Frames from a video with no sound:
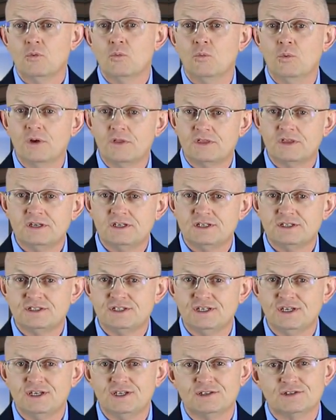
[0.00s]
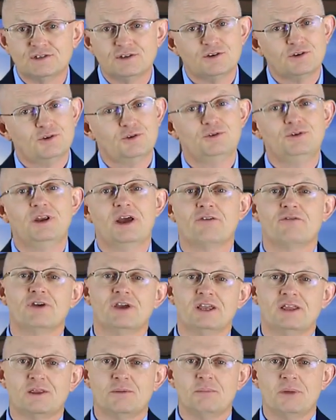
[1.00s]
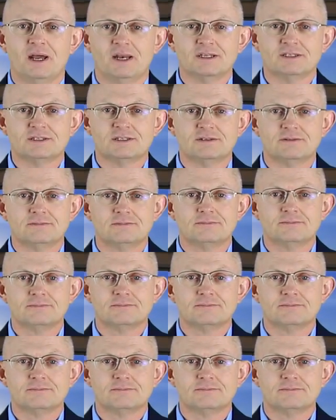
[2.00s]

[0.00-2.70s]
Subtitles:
with the disease who never get the medicine.